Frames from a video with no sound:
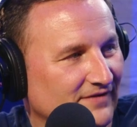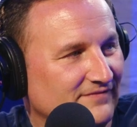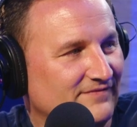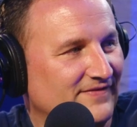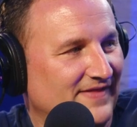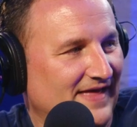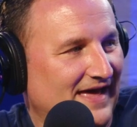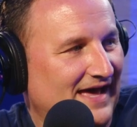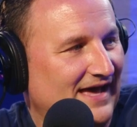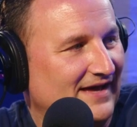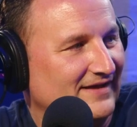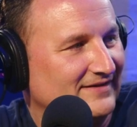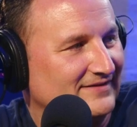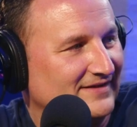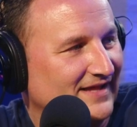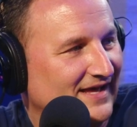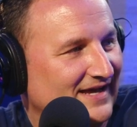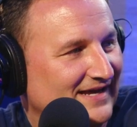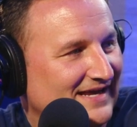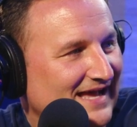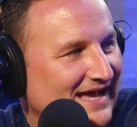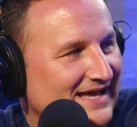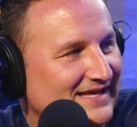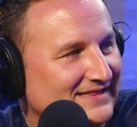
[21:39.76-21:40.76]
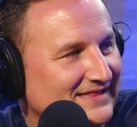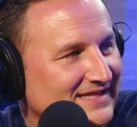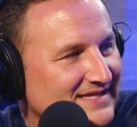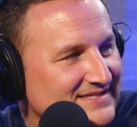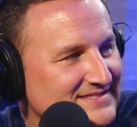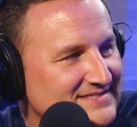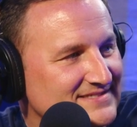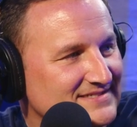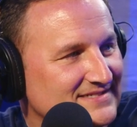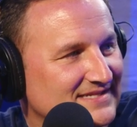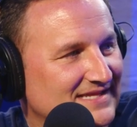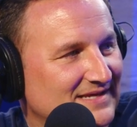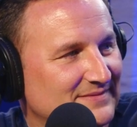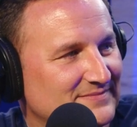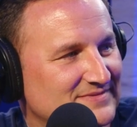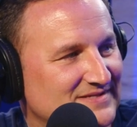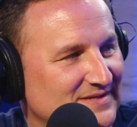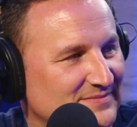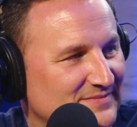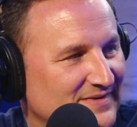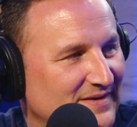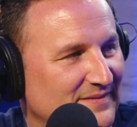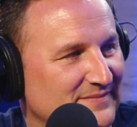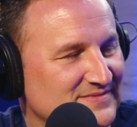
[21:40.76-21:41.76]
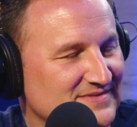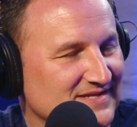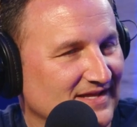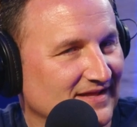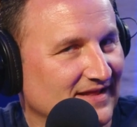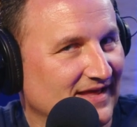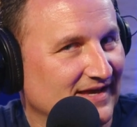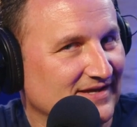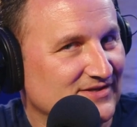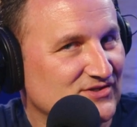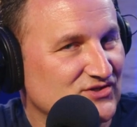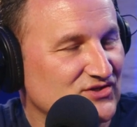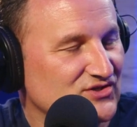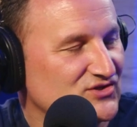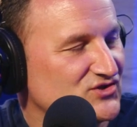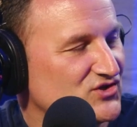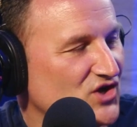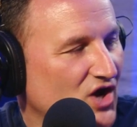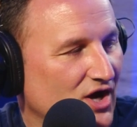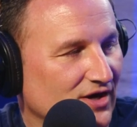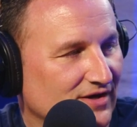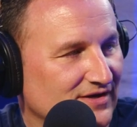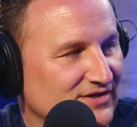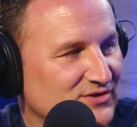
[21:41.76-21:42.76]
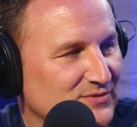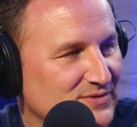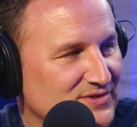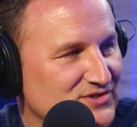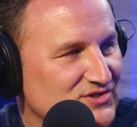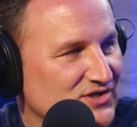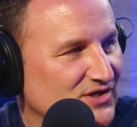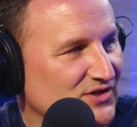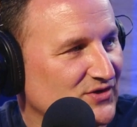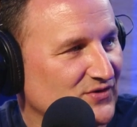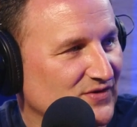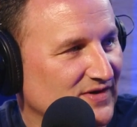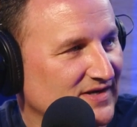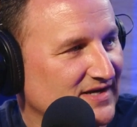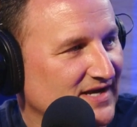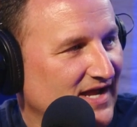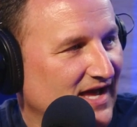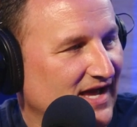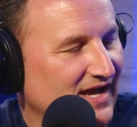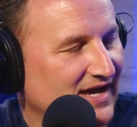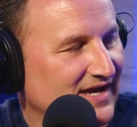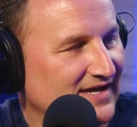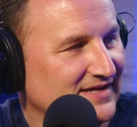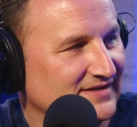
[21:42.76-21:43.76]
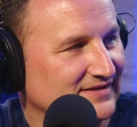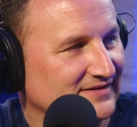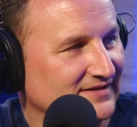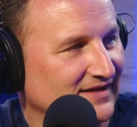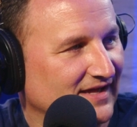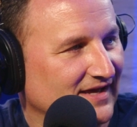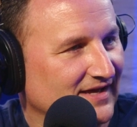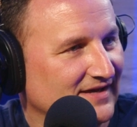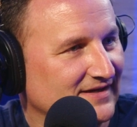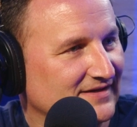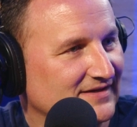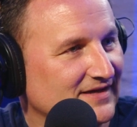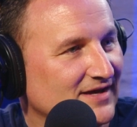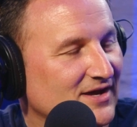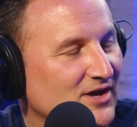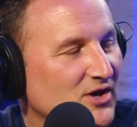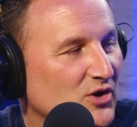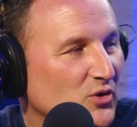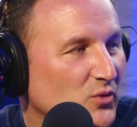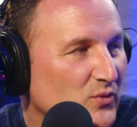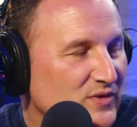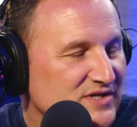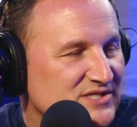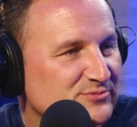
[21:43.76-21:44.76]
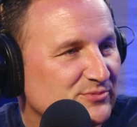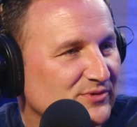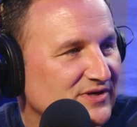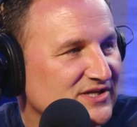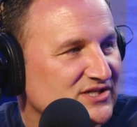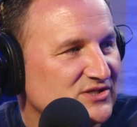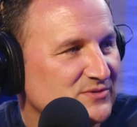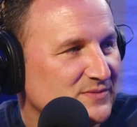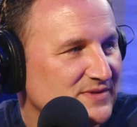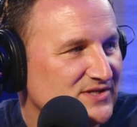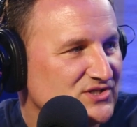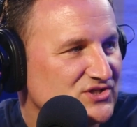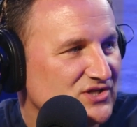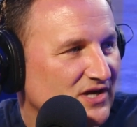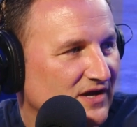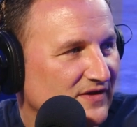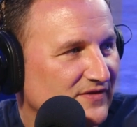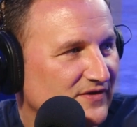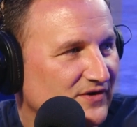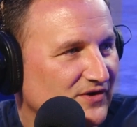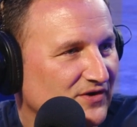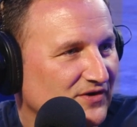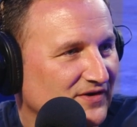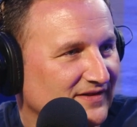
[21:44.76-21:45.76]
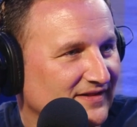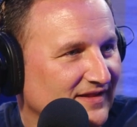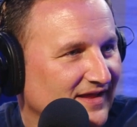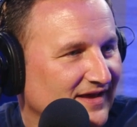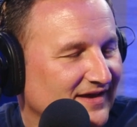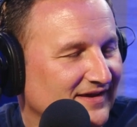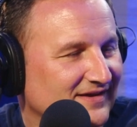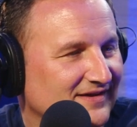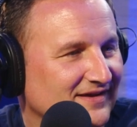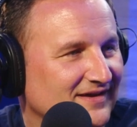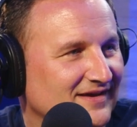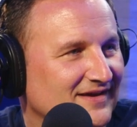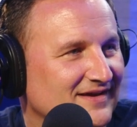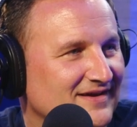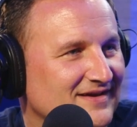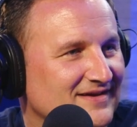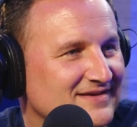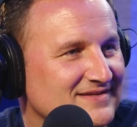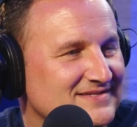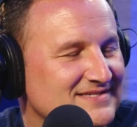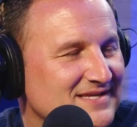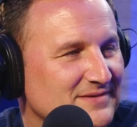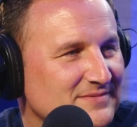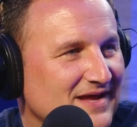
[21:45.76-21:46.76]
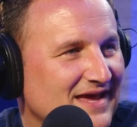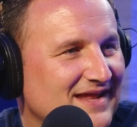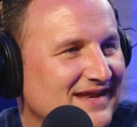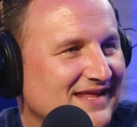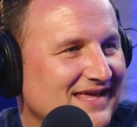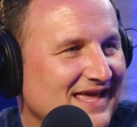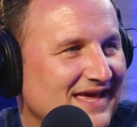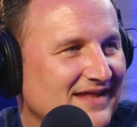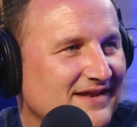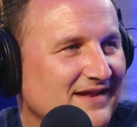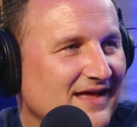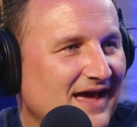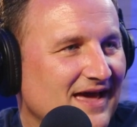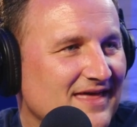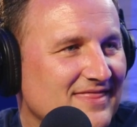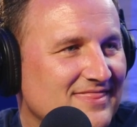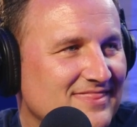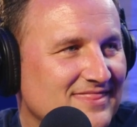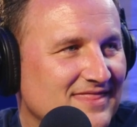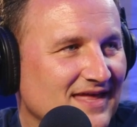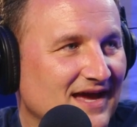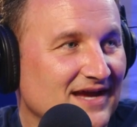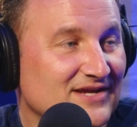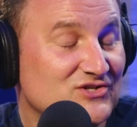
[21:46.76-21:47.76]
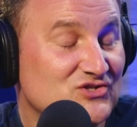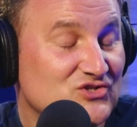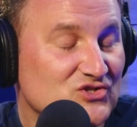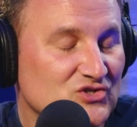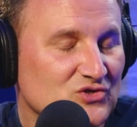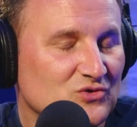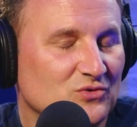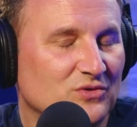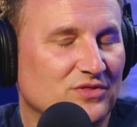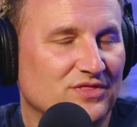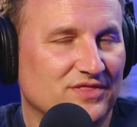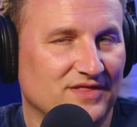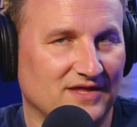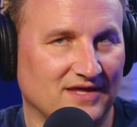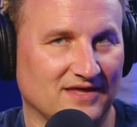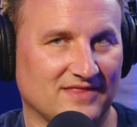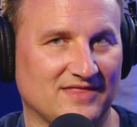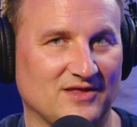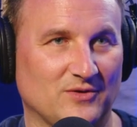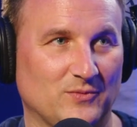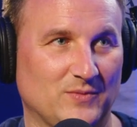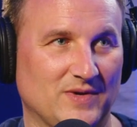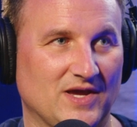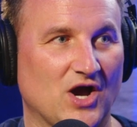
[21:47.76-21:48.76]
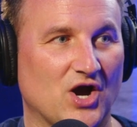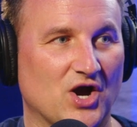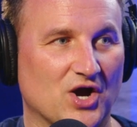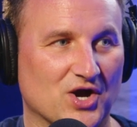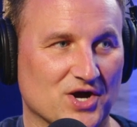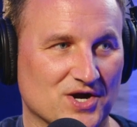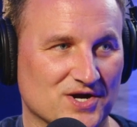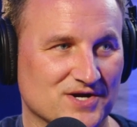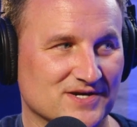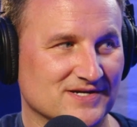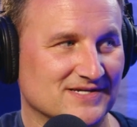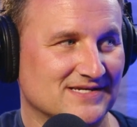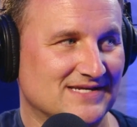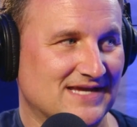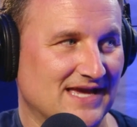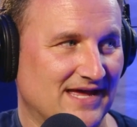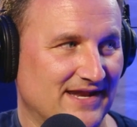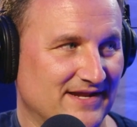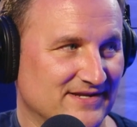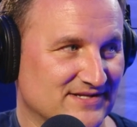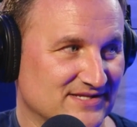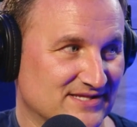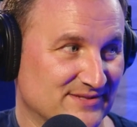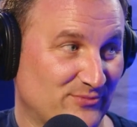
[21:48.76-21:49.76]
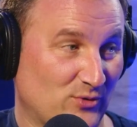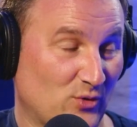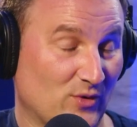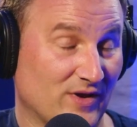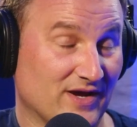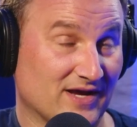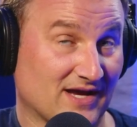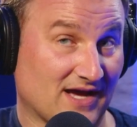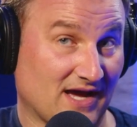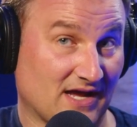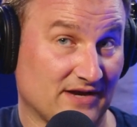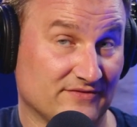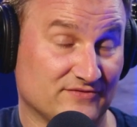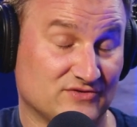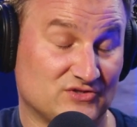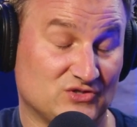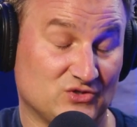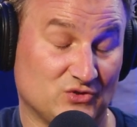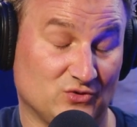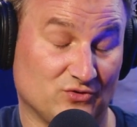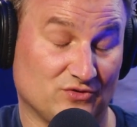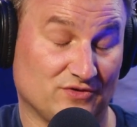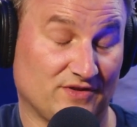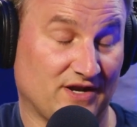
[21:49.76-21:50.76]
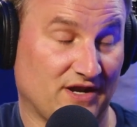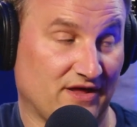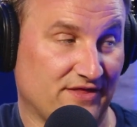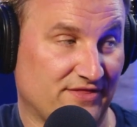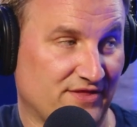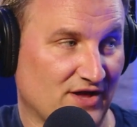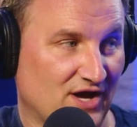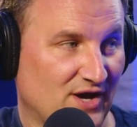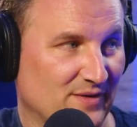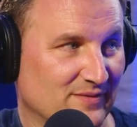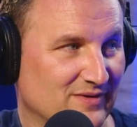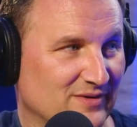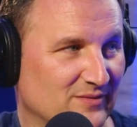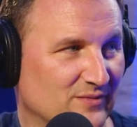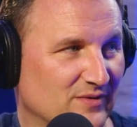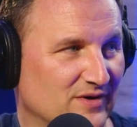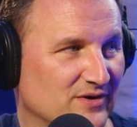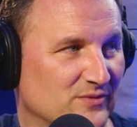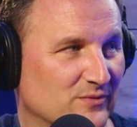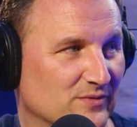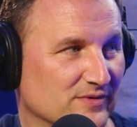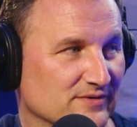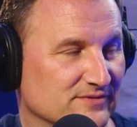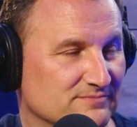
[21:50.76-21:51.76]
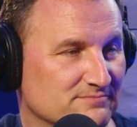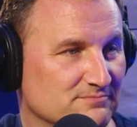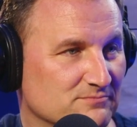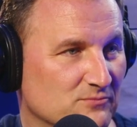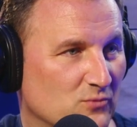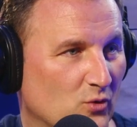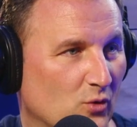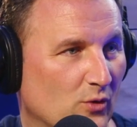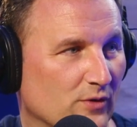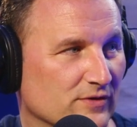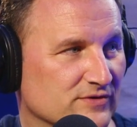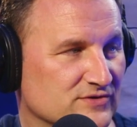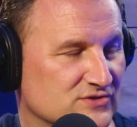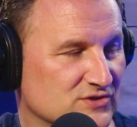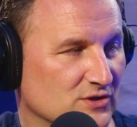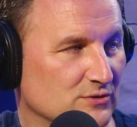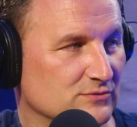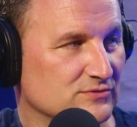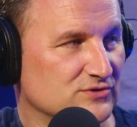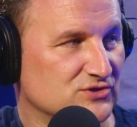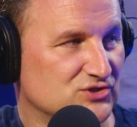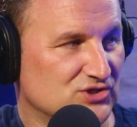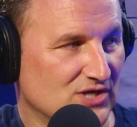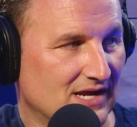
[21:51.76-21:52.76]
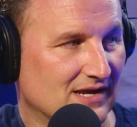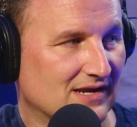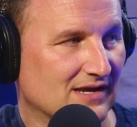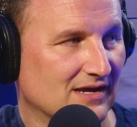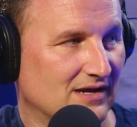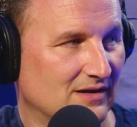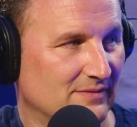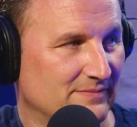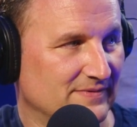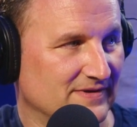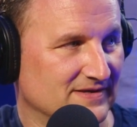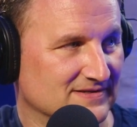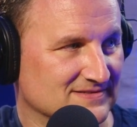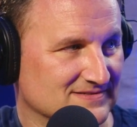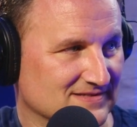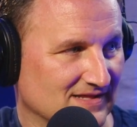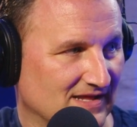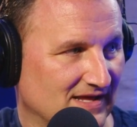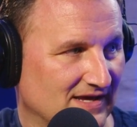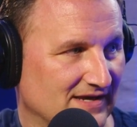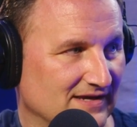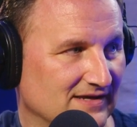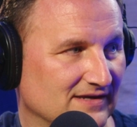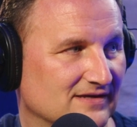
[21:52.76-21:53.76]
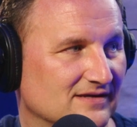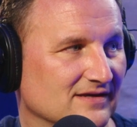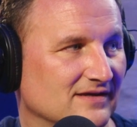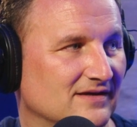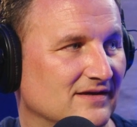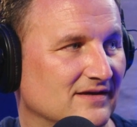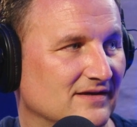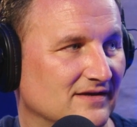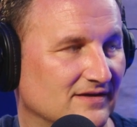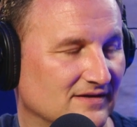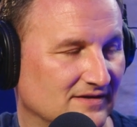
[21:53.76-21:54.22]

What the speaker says: love that. Like, I listen to them sometimes, like just talking to each other at night and like whispering to each other and like, and again, I do think that we are getting to the point kind of sooner than I thought we would, where more so Jacob is like